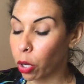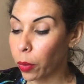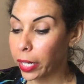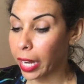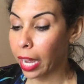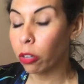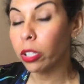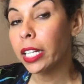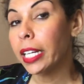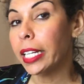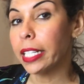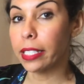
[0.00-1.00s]
going out
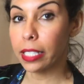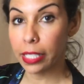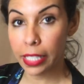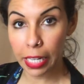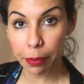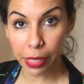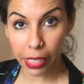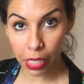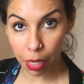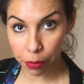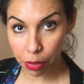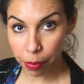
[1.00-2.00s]
is the same that
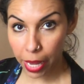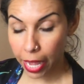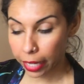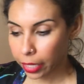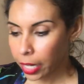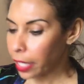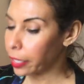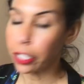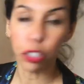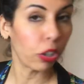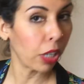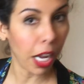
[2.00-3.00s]
comes back,
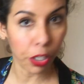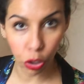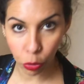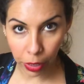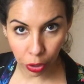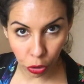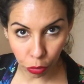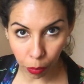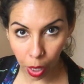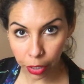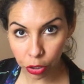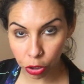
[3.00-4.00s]
that you're not doing too
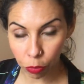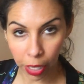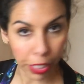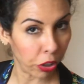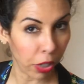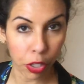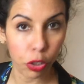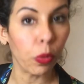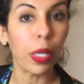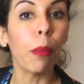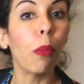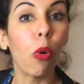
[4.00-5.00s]
much, right? You're not
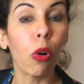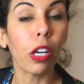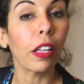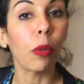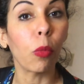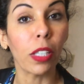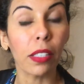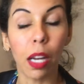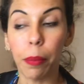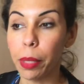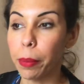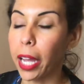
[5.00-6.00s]
doing more than what's
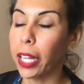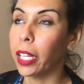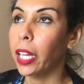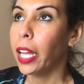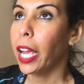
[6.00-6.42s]
coming back.